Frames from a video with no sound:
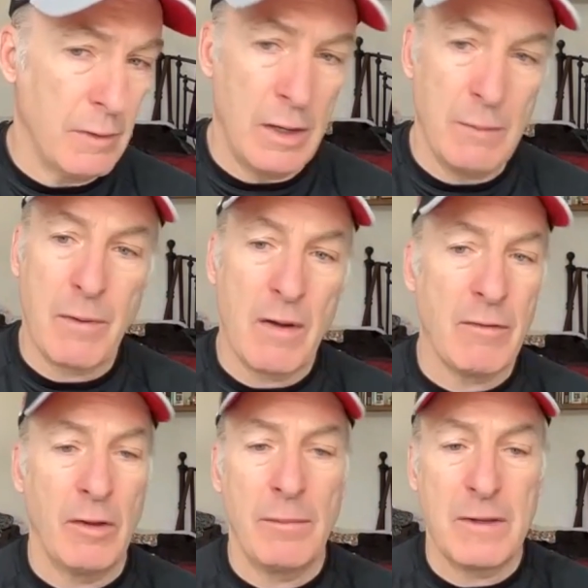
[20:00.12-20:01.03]
improv
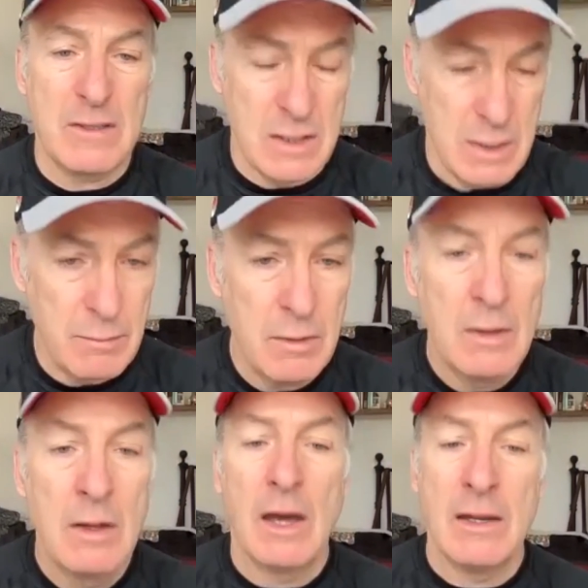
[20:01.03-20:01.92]
Olympic team,
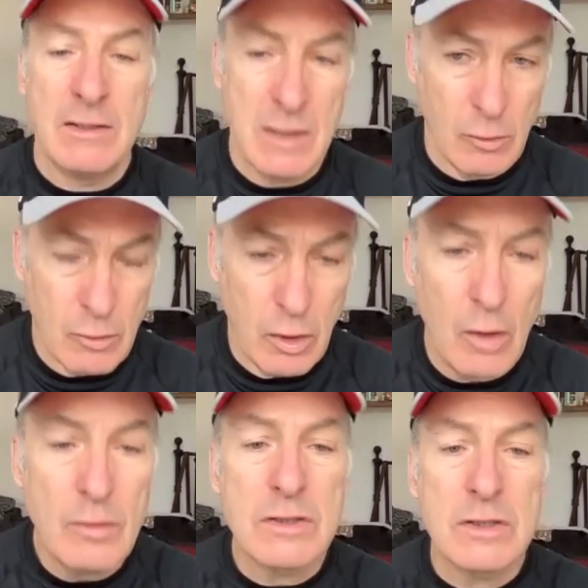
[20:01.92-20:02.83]
and Del
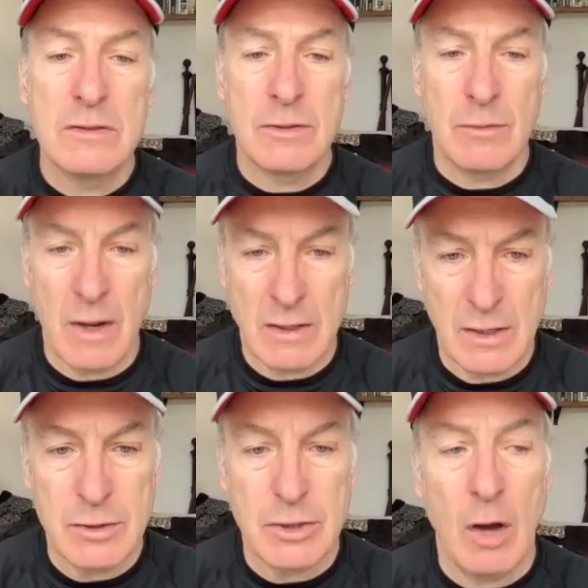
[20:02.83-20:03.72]
Close directed a
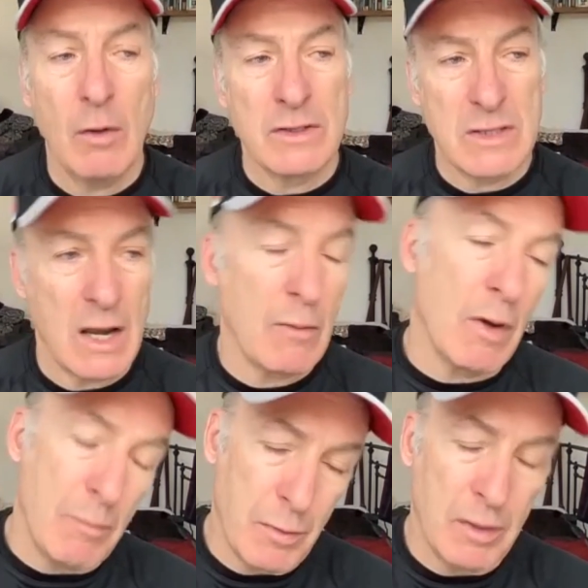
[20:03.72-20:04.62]
show and said, I
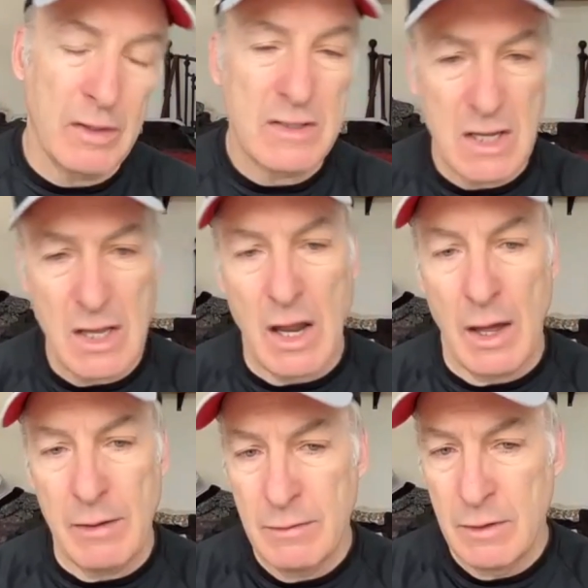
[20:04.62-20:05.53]
want to bring this kid on.
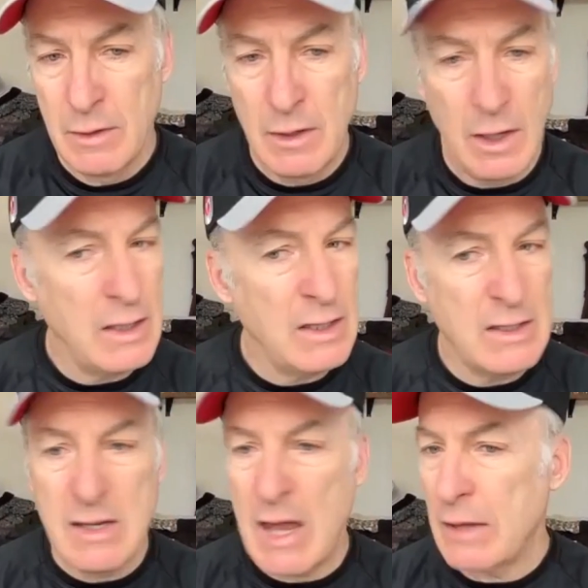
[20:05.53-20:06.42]
And he
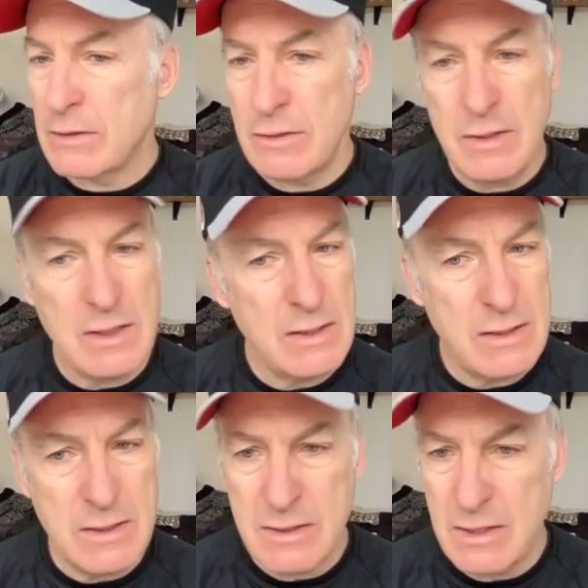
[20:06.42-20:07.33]
did not do the
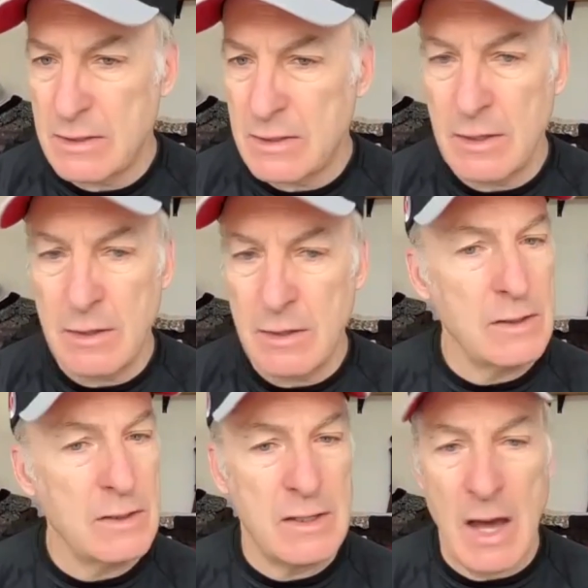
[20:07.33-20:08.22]
ETC theater. He
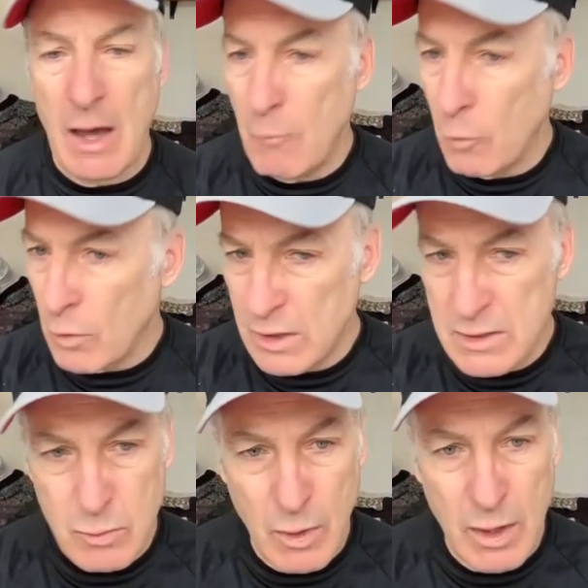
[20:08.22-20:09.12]
did not work
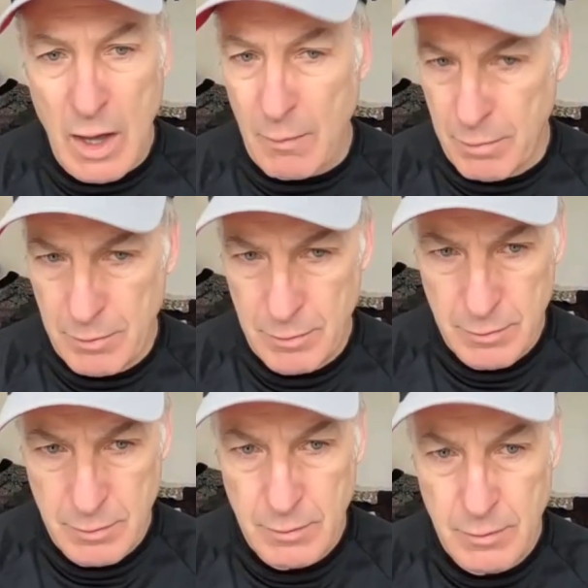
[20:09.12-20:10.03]
his way up.
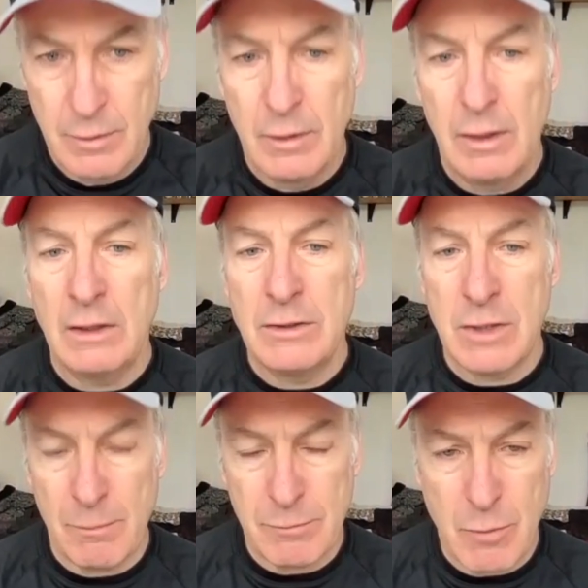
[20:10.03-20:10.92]
He
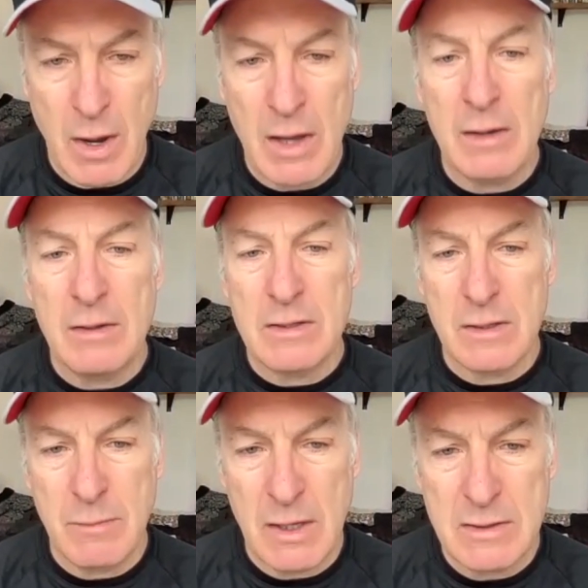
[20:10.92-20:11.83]
jumped right into the
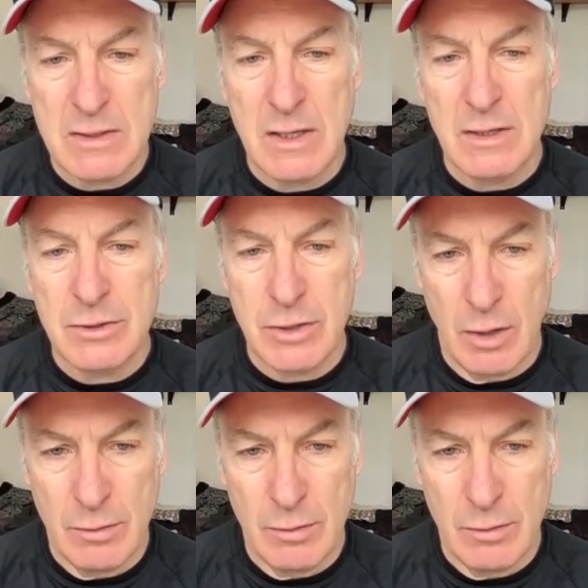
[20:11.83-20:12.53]
main stage show.